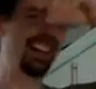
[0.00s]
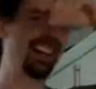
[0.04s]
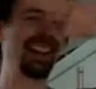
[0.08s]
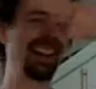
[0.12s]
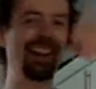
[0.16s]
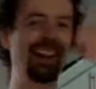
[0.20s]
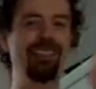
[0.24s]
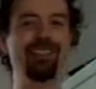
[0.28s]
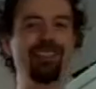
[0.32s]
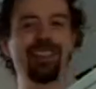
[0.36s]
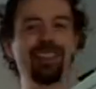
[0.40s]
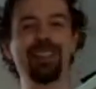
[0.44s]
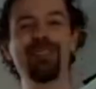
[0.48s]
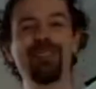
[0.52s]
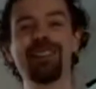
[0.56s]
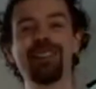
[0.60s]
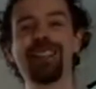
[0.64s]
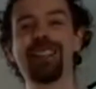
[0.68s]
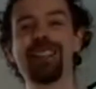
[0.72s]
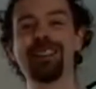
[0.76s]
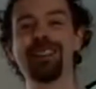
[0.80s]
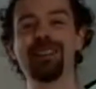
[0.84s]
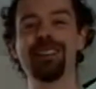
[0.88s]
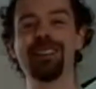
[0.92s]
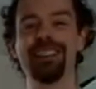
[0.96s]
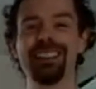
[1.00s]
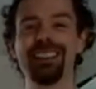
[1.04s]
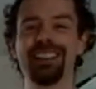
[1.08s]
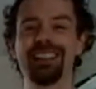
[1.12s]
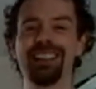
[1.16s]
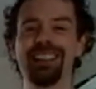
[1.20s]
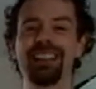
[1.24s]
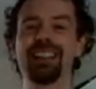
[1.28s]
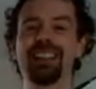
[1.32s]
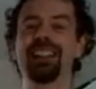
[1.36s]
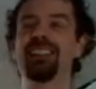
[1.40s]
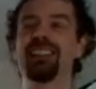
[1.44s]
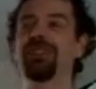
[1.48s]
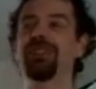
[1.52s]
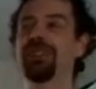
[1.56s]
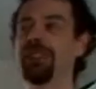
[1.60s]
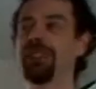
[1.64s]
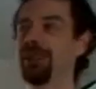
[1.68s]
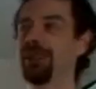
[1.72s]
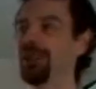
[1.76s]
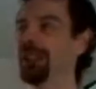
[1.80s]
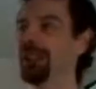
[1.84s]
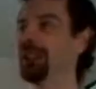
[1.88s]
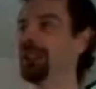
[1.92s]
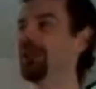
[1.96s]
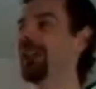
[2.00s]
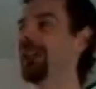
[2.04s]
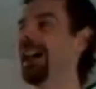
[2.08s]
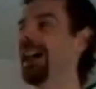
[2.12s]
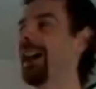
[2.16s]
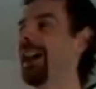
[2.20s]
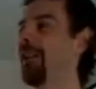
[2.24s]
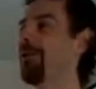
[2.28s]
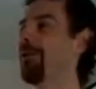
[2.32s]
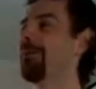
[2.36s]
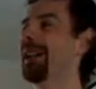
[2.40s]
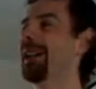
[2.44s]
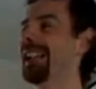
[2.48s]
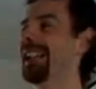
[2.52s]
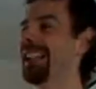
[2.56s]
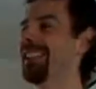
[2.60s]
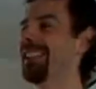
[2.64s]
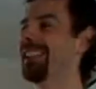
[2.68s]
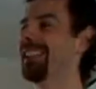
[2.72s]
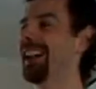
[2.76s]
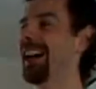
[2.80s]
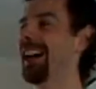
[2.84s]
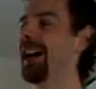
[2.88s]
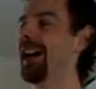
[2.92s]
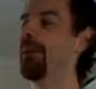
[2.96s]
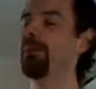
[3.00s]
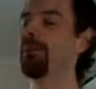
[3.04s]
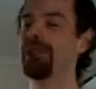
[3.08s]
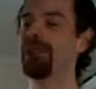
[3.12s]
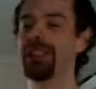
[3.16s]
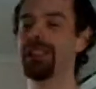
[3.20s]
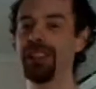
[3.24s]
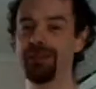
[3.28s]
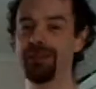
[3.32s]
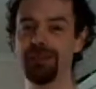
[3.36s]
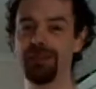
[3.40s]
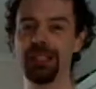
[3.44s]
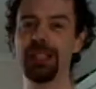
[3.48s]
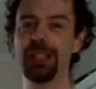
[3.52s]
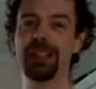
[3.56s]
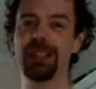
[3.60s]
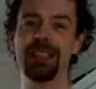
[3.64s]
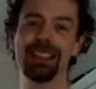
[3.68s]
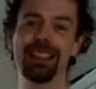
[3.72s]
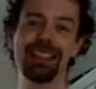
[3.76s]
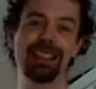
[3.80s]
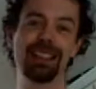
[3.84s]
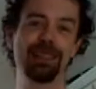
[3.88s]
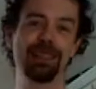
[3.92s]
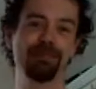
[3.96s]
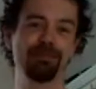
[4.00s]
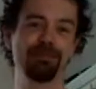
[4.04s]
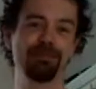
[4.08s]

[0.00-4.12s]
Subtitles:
If you knew how many times I've done that.